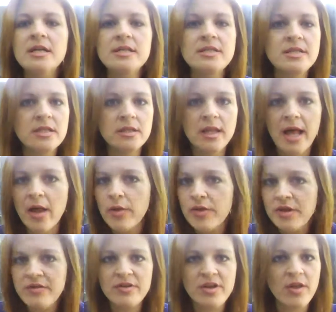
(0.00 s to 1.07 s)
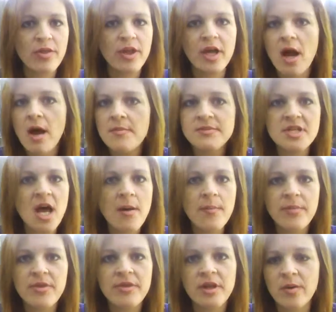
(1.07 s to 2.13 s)
still healthy, if nothing comes
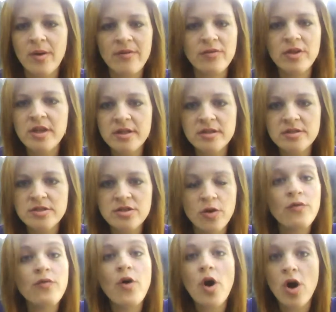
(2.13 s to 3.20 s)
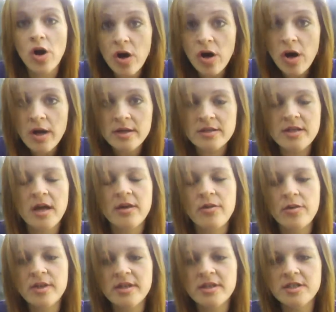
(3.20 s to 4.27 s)
up, everything so far, as other
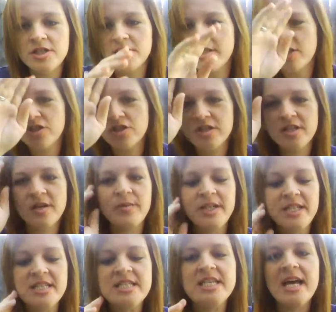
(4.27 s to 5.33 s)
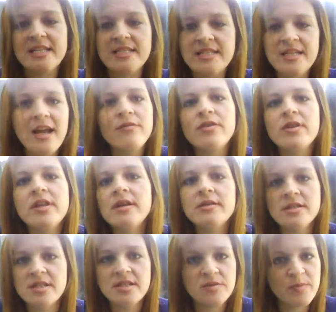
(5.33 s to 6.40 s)
than the gestational diabetes testing, everything
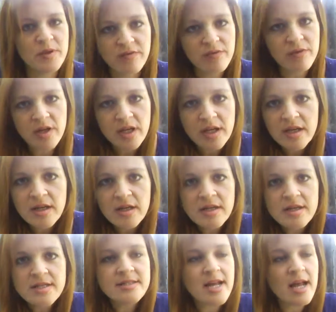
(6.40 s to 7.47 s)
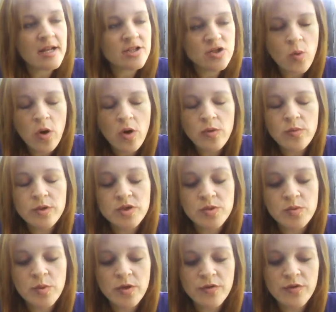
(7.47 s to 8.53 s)
else has been status quo, which
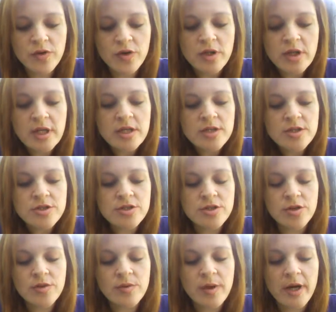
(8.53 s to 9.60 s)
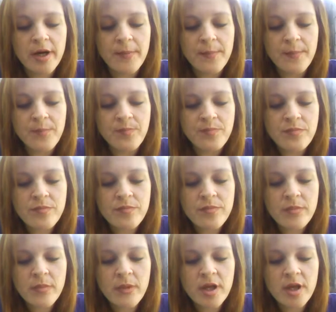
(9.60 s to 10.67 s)
is wonderful. So
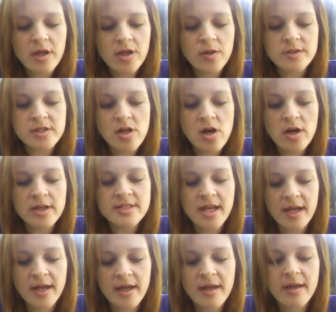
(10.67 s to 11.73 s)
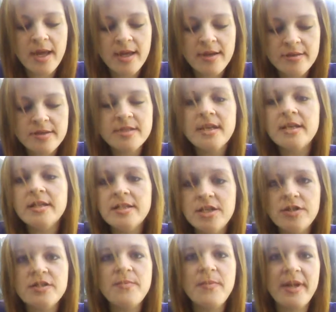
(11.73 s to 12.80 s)
as long as I can
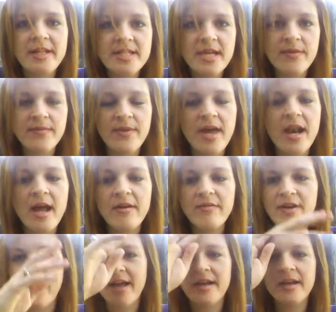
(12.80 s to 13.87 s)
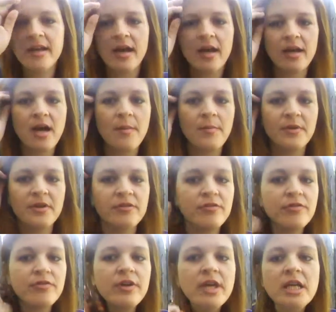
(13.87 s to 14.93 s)
continue to maintain that, I've had a couple
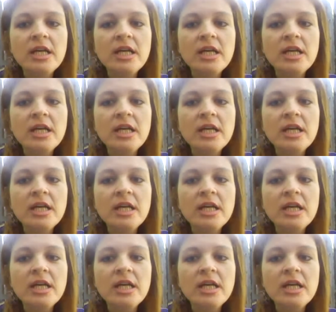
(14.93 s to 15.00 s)
of